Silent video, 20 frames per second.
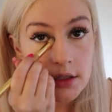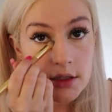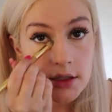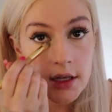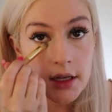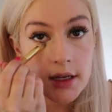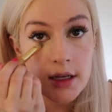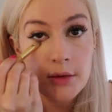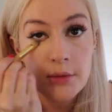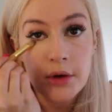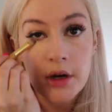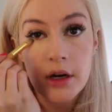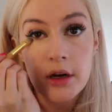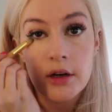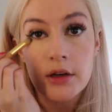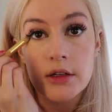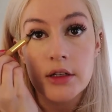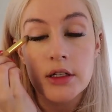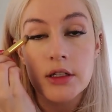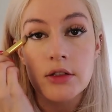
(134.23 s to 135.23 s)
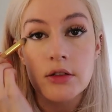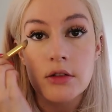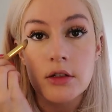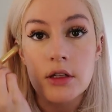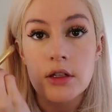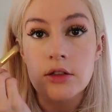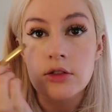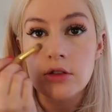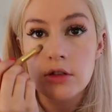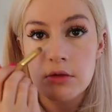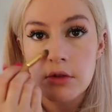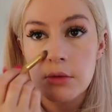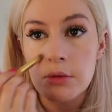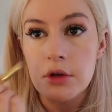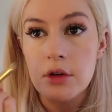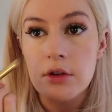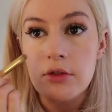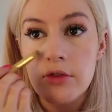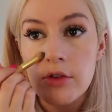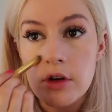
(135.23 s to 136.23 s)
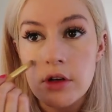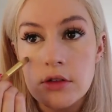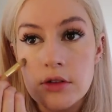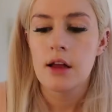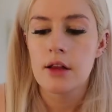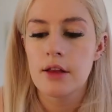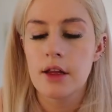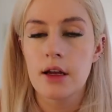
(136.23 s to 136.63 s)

Second priority, to look extremely beautiful.